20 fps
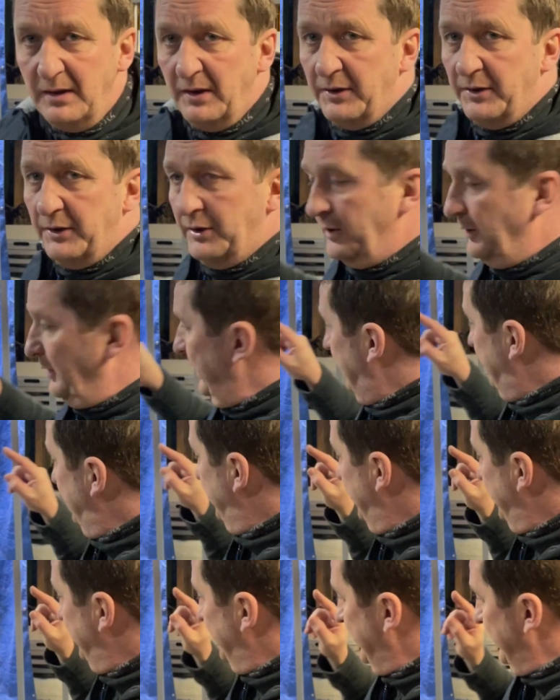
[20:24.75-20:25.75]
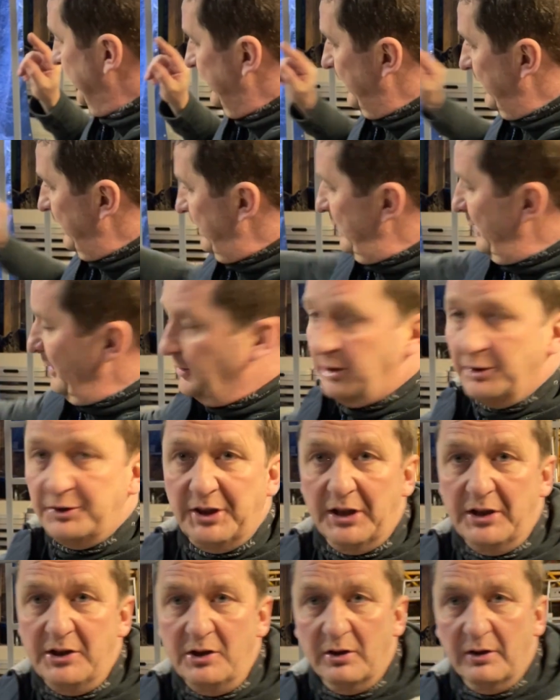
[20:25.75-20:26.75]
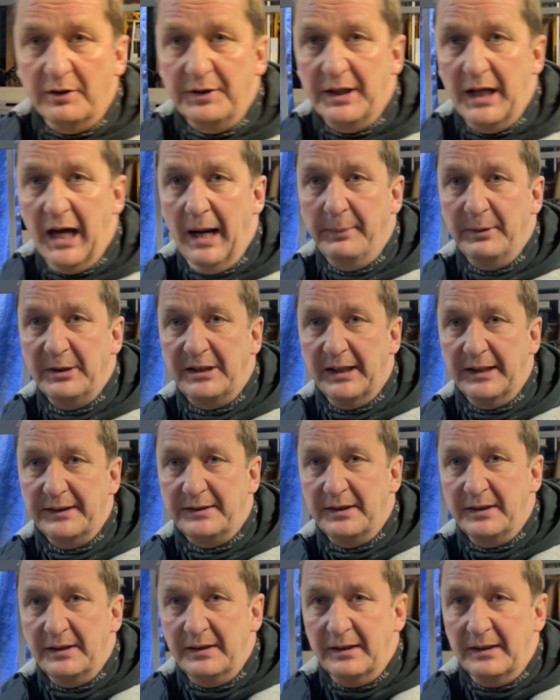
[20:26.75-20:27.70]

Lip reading: you know, and then I continue on the habitat.